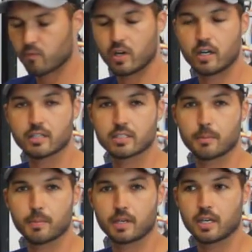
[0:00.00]
various
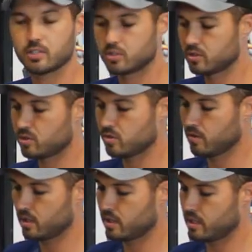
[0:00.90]
applications
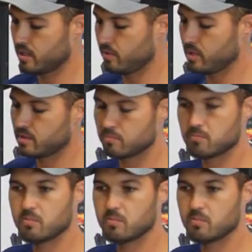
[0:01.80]
to where uh, we